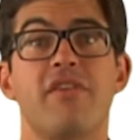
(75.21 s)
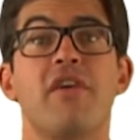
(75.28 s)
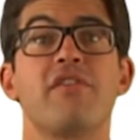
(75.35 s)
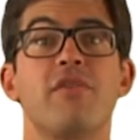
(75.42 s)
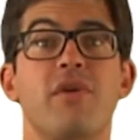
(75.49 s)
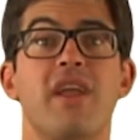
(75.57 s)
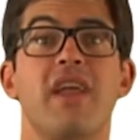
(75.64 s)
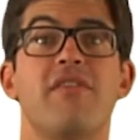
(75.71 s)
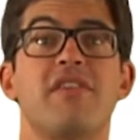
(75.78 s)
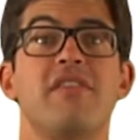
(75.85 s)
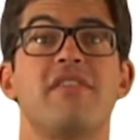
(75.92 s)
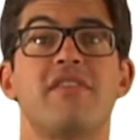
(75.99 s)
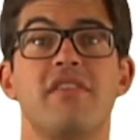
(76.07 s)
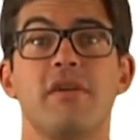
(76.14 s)
also gave
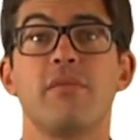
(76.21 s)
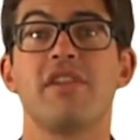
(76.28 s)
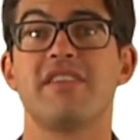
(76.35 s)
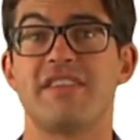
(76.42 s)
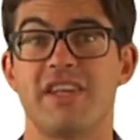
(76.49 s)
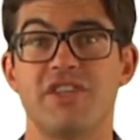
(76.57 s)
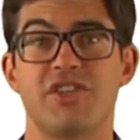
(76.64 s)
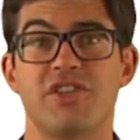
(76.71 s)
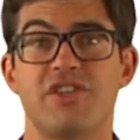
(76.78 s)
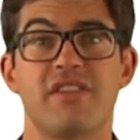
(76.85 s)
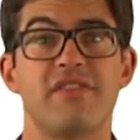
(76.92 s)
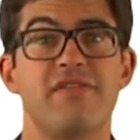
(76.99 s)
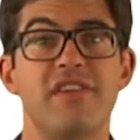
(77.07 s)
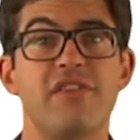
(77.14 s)
considerable attention to
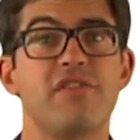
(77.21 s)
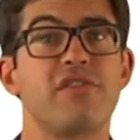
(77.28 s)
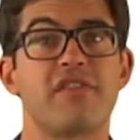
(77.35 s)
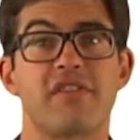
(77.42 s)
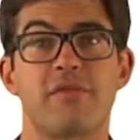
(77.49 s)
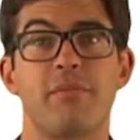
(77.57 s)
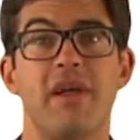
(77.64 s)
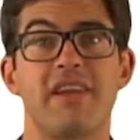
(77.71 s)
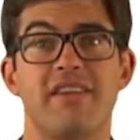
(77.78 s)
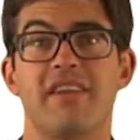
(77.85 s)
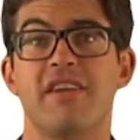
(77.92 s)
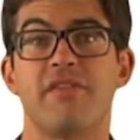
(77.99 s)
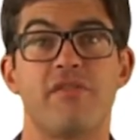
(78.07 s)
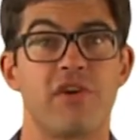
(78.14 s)
the features
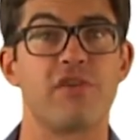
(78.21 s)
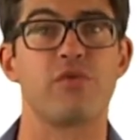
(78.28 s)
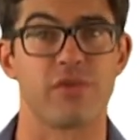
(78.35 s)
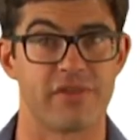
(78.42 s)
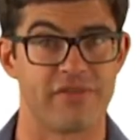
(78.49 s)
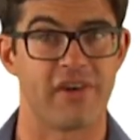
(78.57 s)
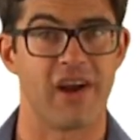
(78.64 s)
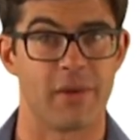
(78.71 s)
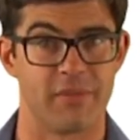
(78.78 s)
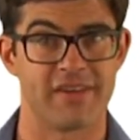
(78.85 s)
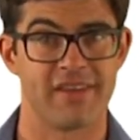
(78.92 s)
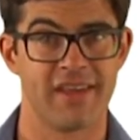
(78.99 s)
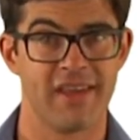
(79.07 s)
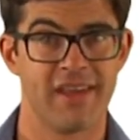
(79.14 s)
expected in a virtual
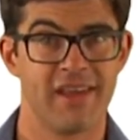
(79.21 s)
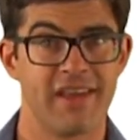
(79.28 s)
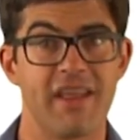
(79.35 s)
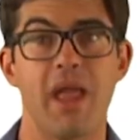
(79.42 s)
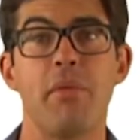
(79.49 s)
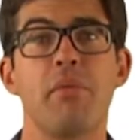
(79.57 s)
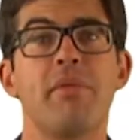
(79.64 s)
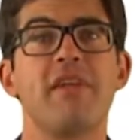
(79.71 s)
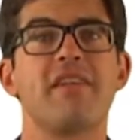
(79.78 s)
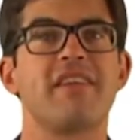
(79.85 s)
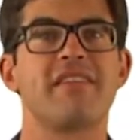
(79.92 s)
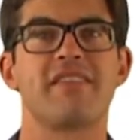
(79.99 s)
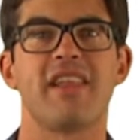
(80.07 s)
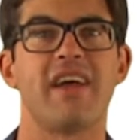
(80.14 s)
environment.
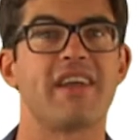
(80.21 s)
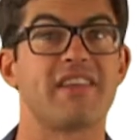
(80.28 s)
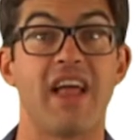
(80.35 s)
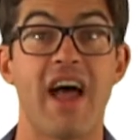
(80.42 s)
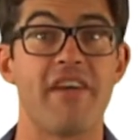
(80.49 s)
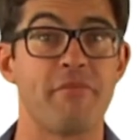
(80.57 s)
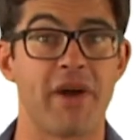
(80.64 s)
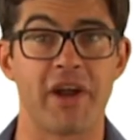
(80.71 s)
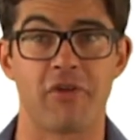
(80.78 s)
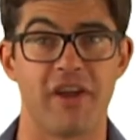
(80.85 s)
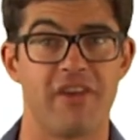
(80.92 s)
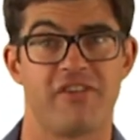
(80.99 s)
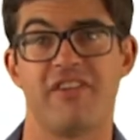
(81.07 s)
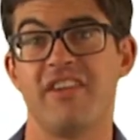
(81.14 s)
Capabilities like live
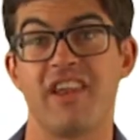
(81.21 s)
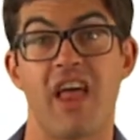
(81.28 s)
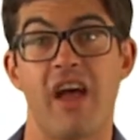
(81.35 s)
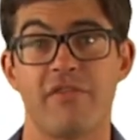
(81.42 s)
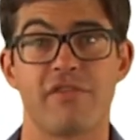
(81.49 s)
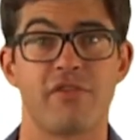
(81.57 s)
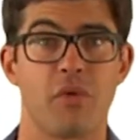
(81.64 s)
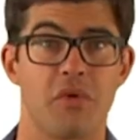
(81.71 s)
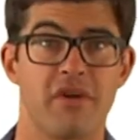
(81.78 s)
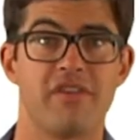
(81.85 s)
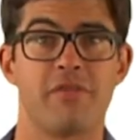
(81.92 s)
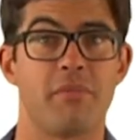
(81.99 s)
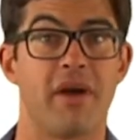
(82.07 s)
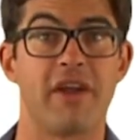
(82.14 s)
migration, live
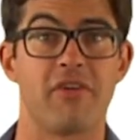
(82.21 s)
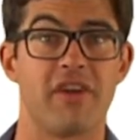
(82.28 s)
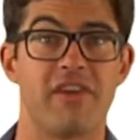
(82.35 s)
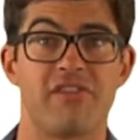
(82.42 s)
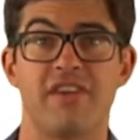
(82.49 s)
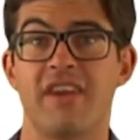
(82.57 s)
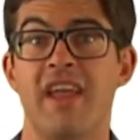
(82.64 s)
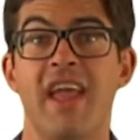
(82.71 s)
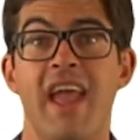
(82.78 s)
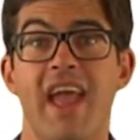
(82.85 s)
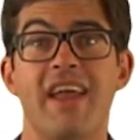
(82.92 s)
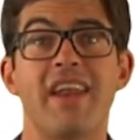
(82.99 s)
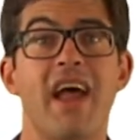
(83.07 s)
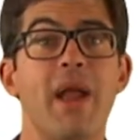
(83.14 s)
storage migration,
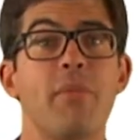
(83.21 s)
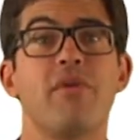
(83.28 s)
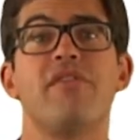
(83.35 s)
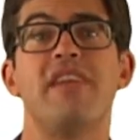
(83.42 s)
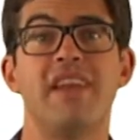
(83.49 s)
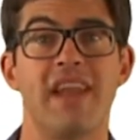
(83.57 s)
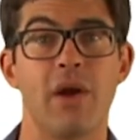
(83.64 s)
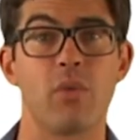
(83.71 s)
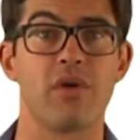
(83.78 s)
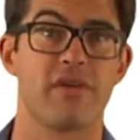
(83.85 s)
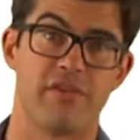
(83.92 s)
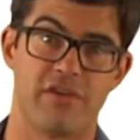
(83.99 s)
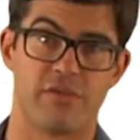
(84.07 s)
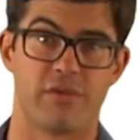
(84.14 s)
and Hyper-V network
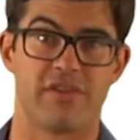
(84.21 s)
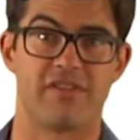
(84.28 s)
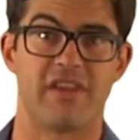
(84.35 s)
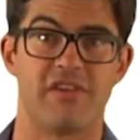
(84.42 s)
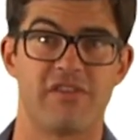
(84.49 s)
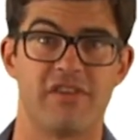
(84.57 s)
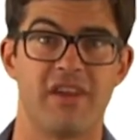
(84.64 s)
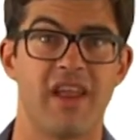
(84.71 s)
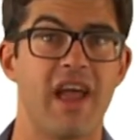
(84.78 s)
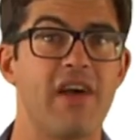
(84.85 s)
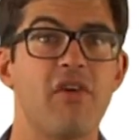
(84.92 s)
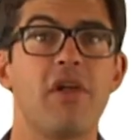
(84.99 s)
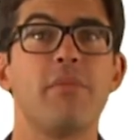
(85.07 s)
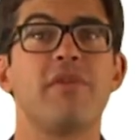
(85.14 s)
virtualization
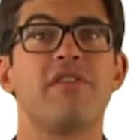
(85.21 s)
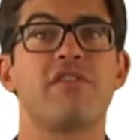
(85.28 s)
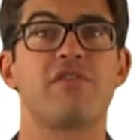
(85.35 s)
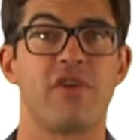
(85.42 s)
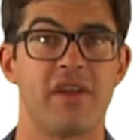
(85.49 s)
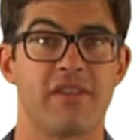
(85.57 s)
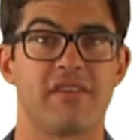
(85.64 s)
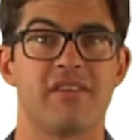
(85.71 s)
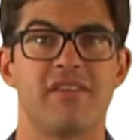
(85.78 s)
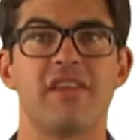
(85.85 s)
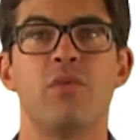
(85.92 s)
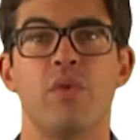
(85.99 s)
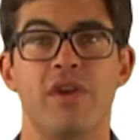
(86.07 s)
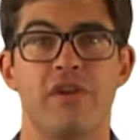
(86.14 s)
have all been strengthened
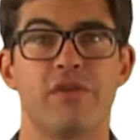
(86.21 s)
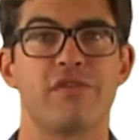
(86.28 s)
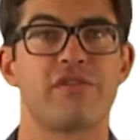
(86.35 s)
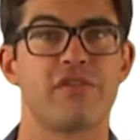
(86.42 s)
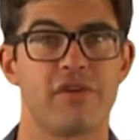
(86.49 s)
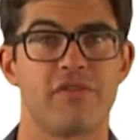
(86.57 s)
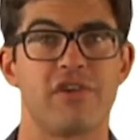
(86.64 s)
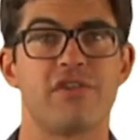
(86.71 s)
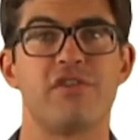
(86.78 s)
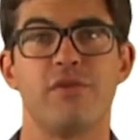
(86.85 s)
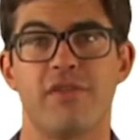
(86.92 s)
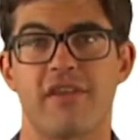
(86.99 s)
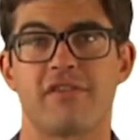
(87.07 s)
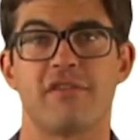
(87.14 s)
in Windows Server
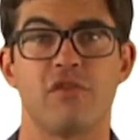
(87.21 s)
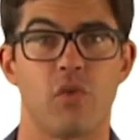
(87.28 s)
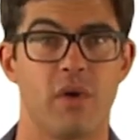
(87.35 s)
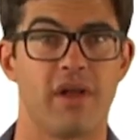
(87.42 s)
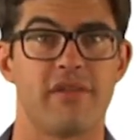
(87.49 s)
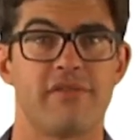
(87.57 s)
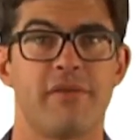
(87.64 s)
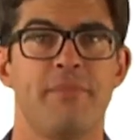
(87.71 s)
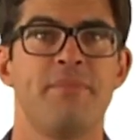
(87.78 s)
2012.